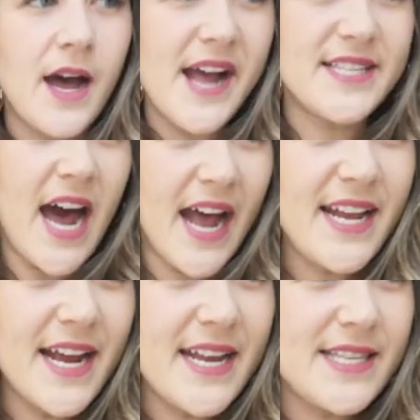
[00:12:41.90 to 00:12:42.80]
I
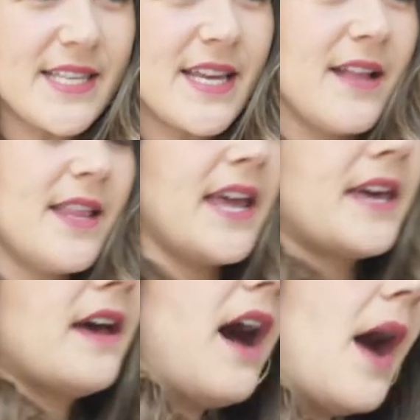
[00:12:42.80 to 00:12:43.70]
tie-dyed it.
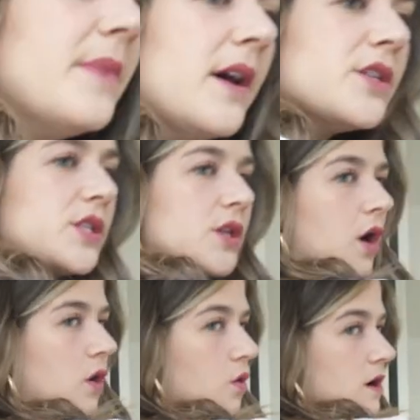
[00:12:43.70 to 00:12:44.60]
Like, I'm
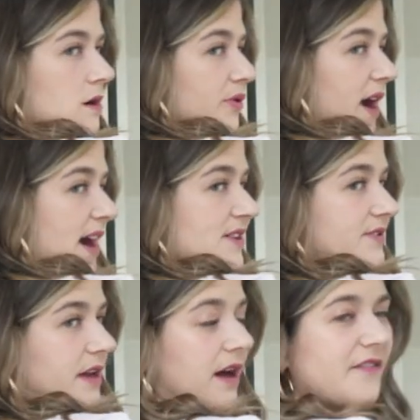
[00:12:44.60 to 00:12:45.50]
so
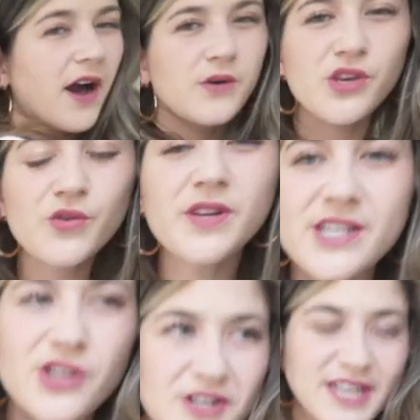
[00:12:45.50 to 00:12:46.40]
proud of how cute
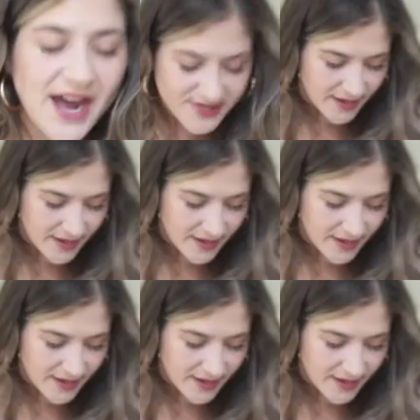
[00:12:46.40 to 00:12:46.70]
it turned out.